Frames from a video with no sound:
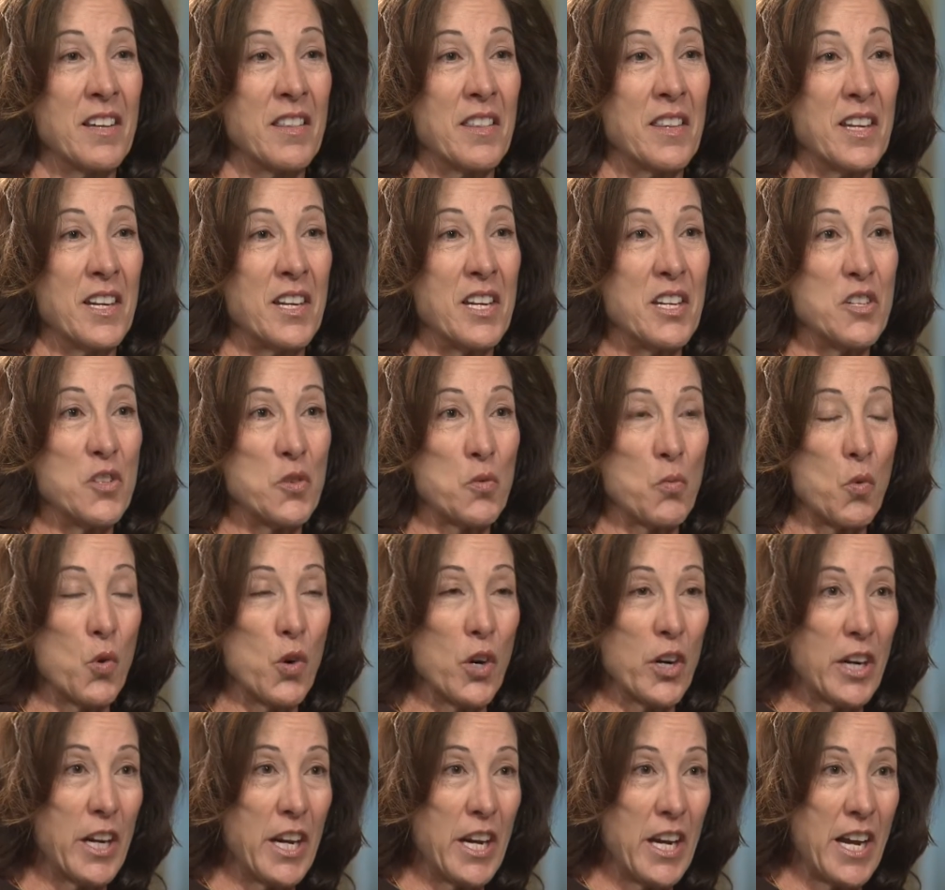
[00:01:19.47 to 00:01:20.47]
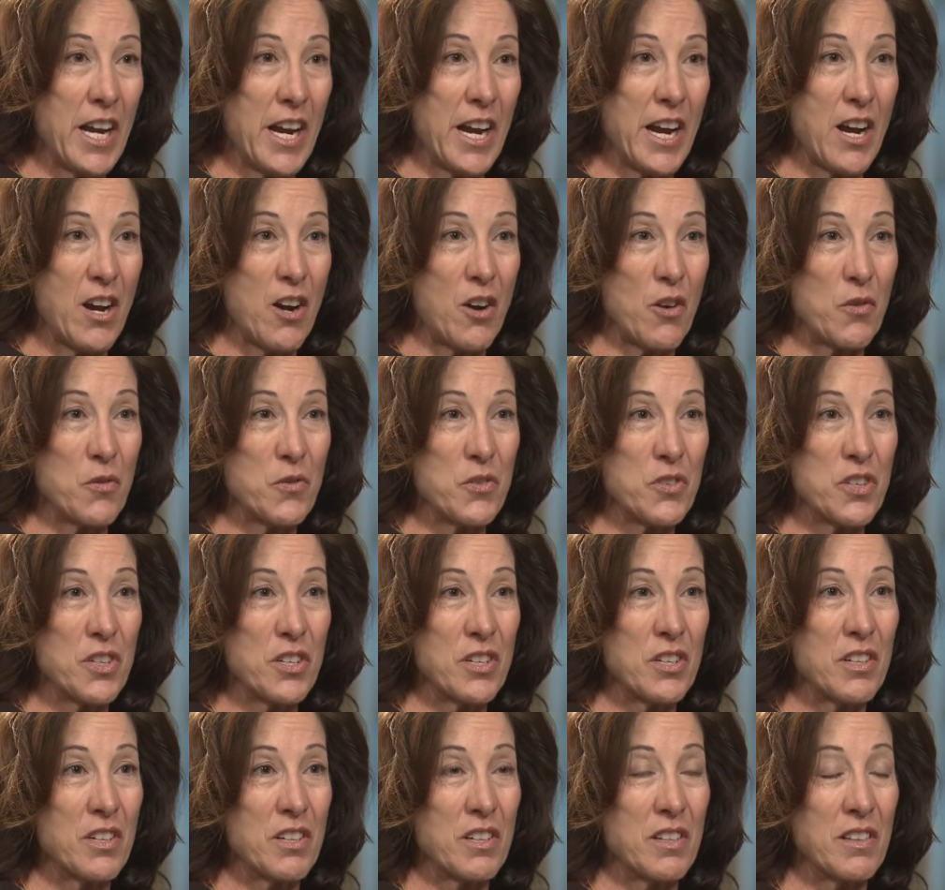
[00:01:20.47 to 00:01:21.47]
that he's working out,
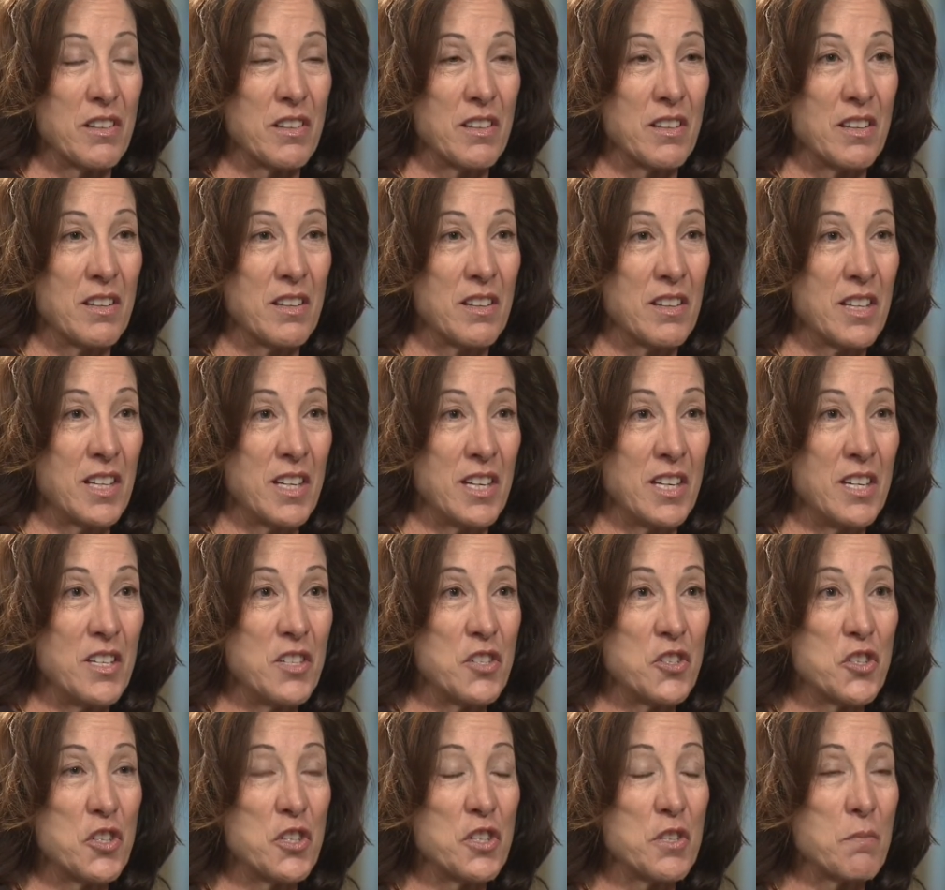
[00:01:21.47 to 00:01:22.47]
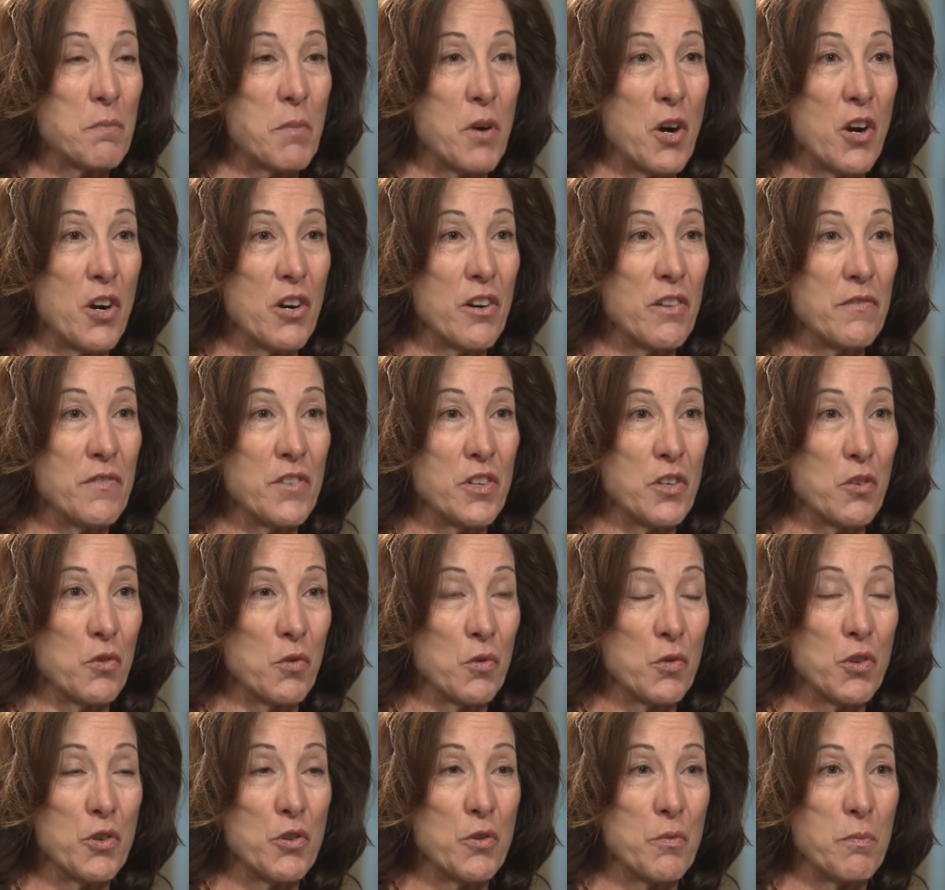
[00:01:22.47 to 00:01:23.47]
that he's just part of the
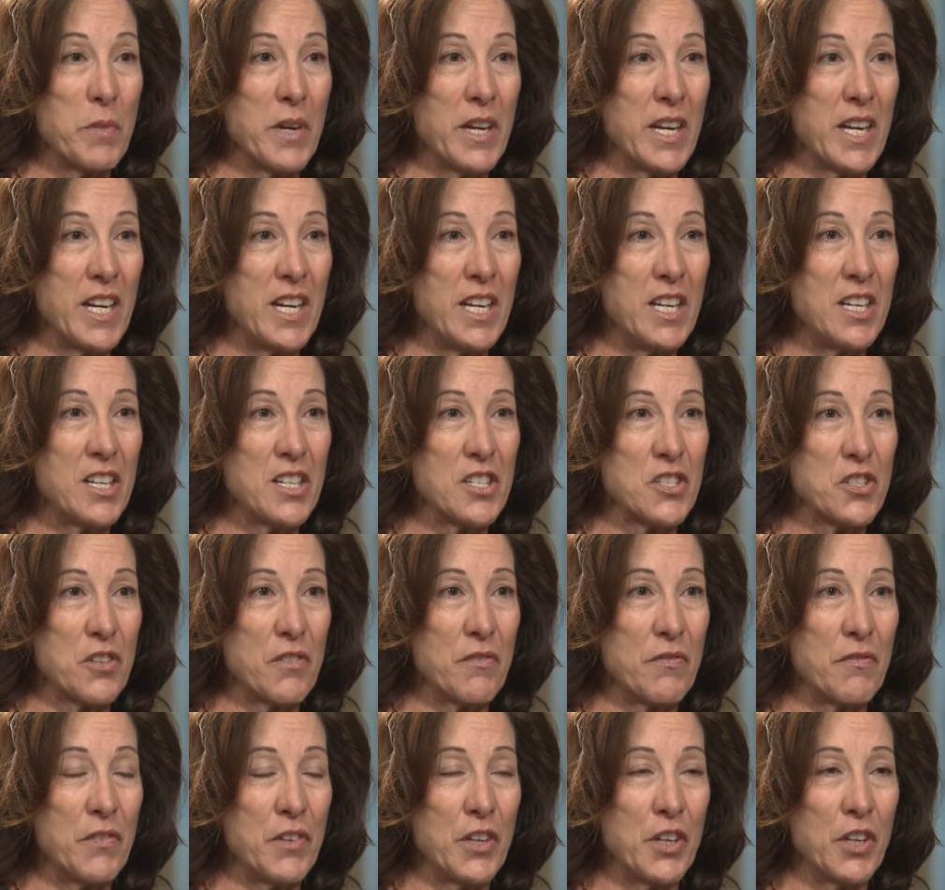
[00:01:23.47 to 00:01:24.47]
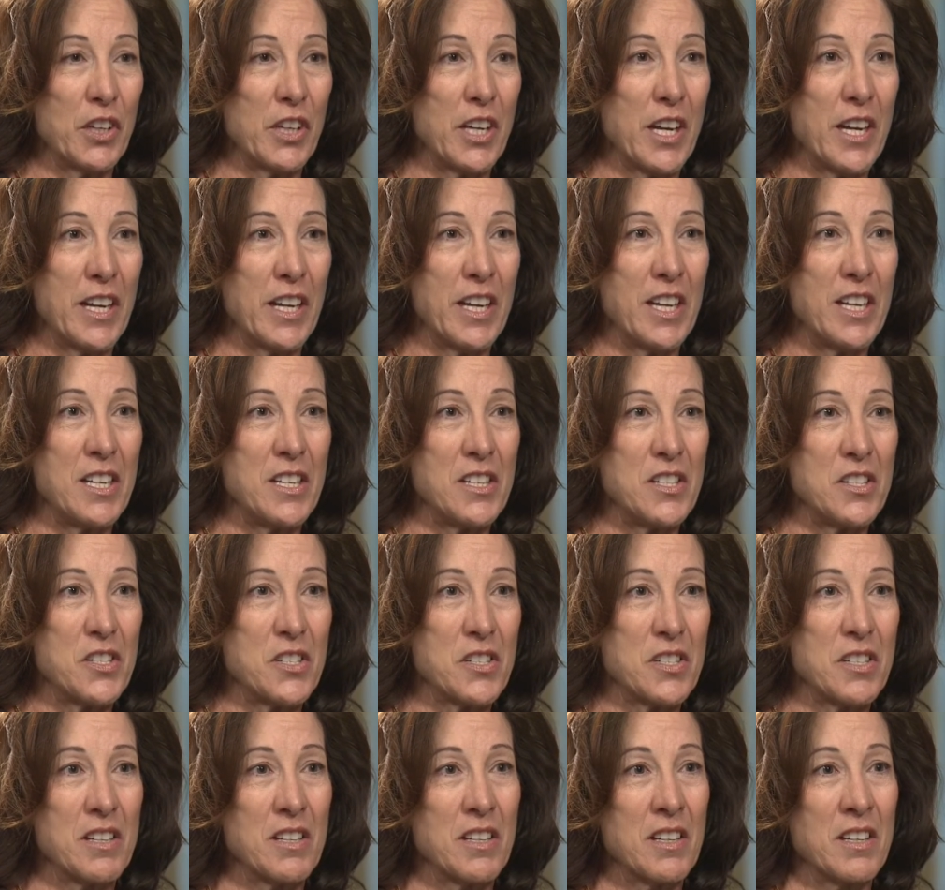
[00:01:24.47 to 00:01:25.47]
group, and he doesn't feel like
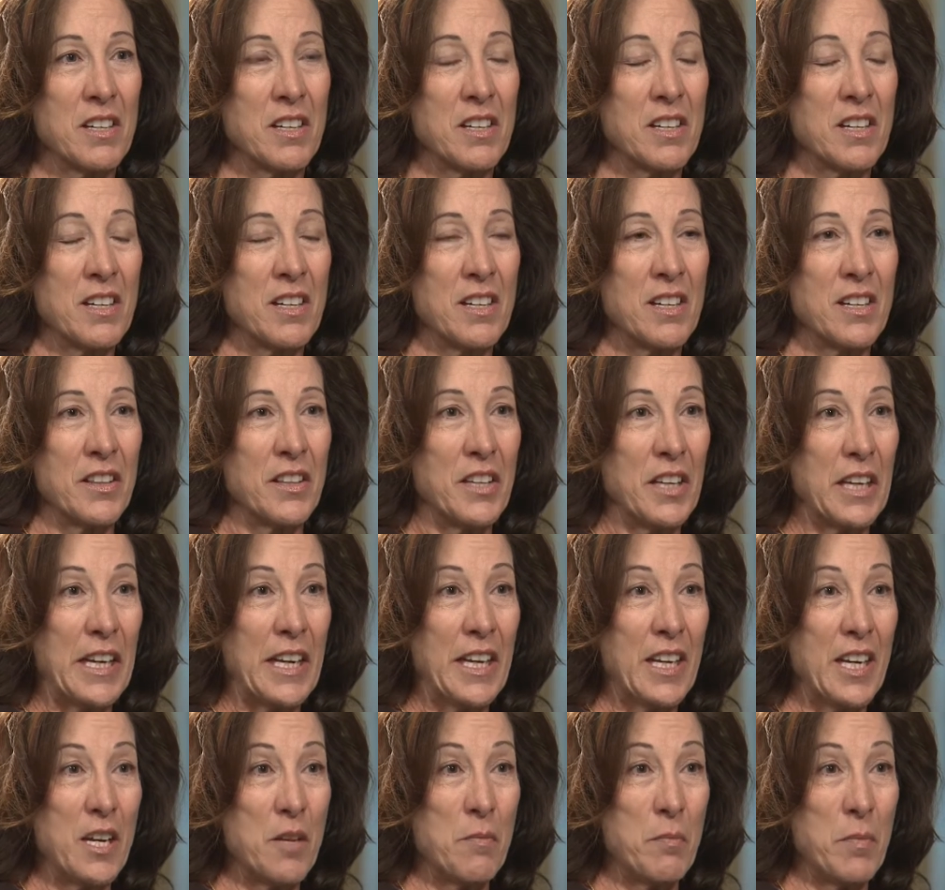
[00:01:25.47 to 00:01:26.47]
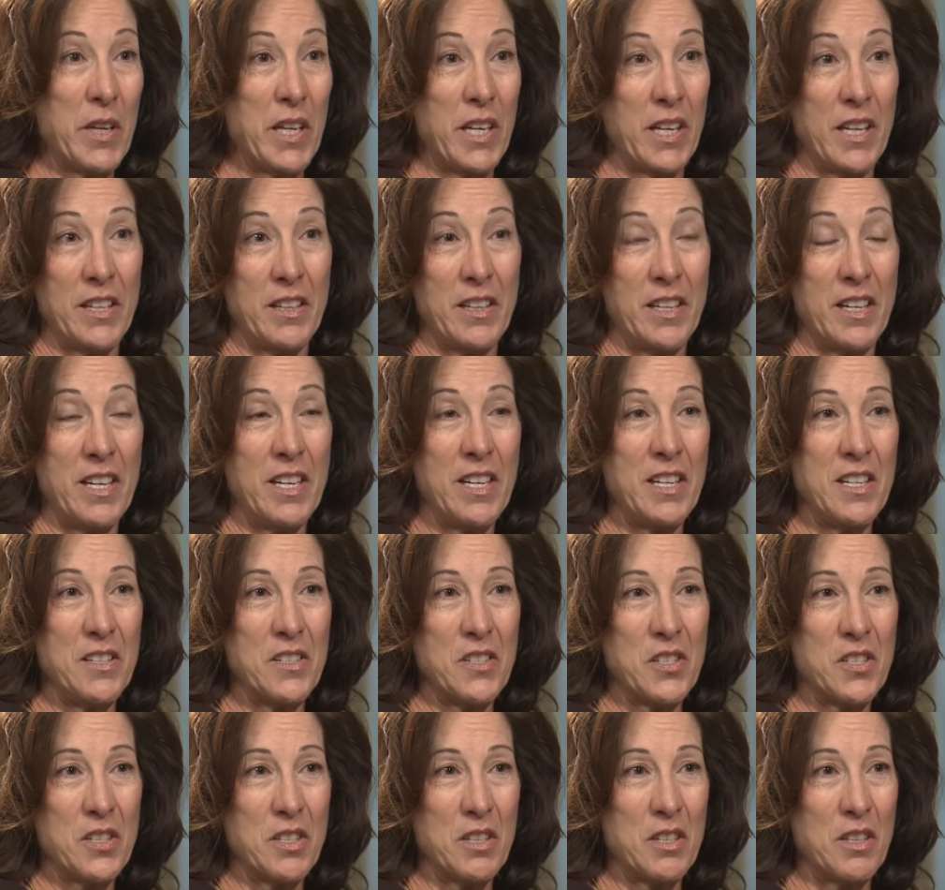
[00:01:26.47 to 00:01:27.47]
he's the guinea pig, that
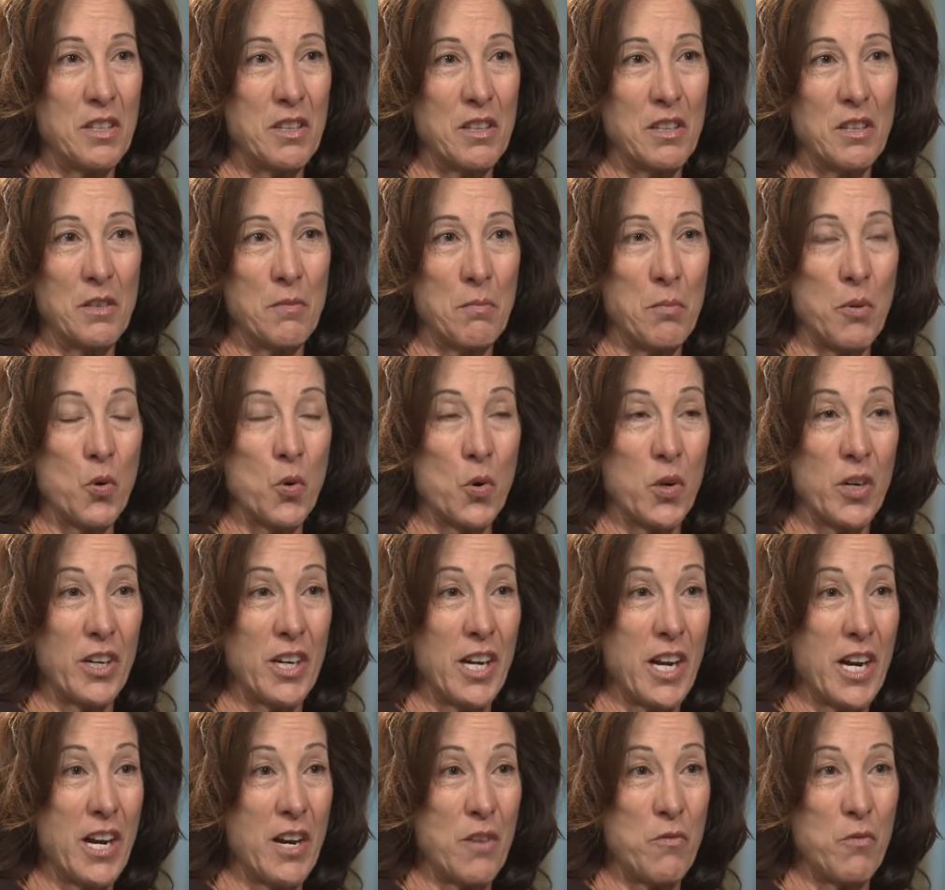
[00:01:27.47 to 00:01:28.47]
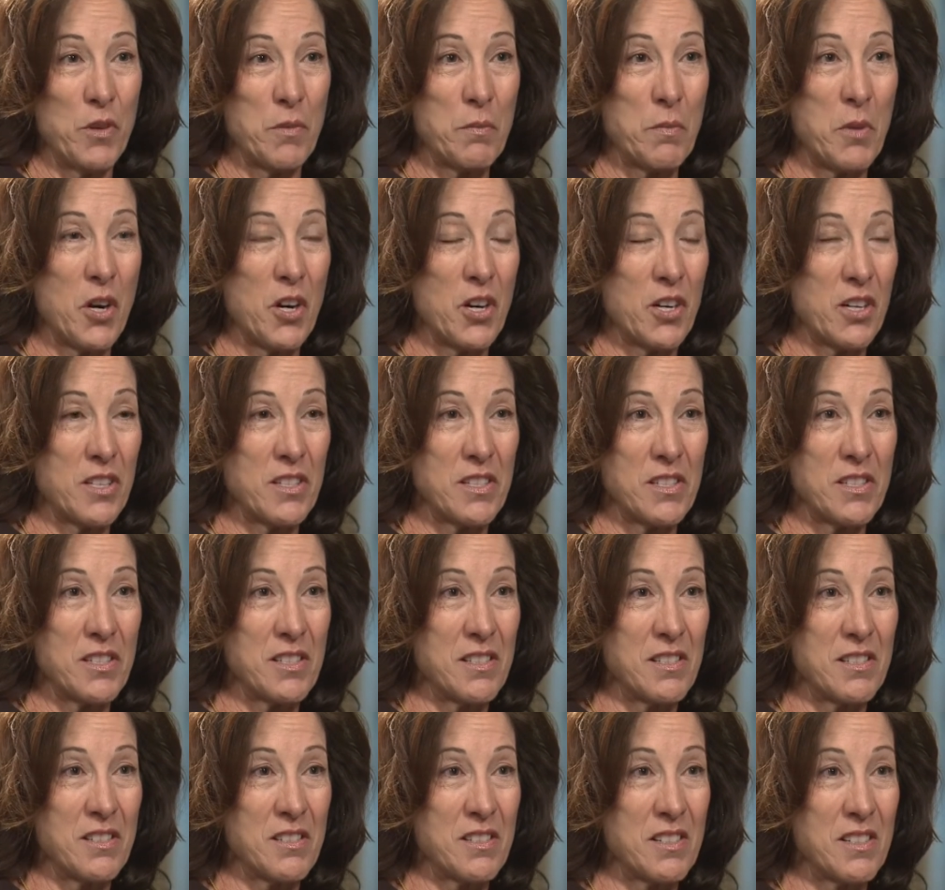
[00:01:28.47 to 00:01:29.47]
he's the poor guy with
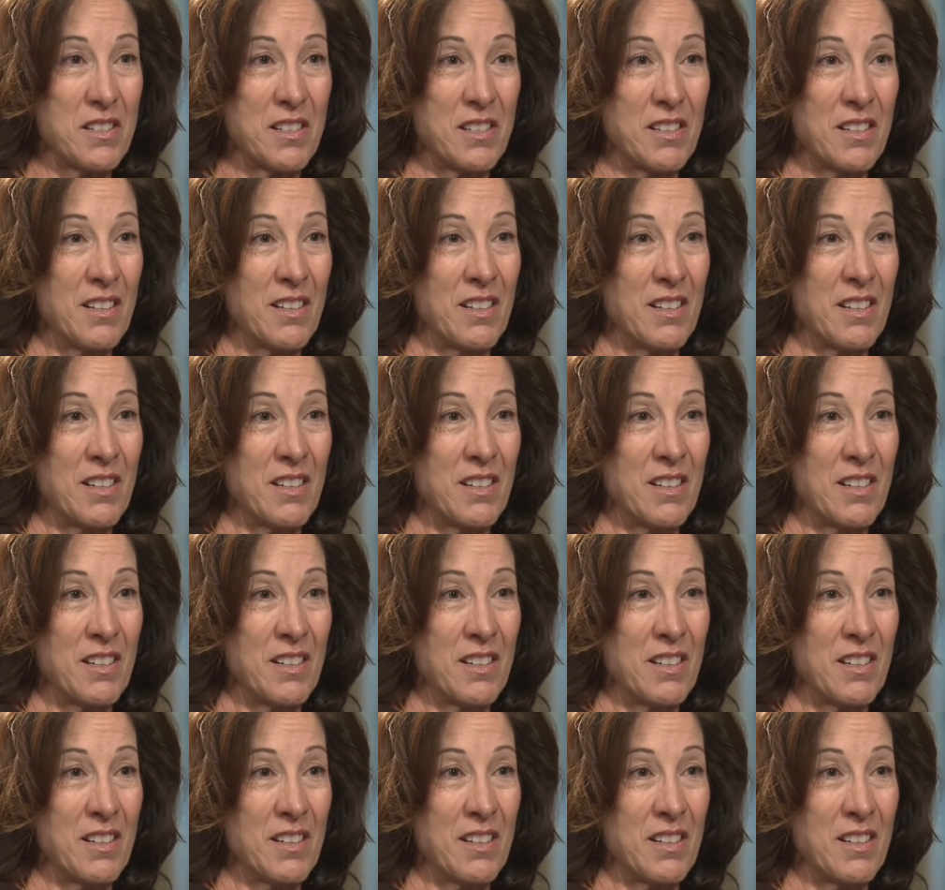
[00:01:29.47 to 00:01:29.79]
Parkinson's.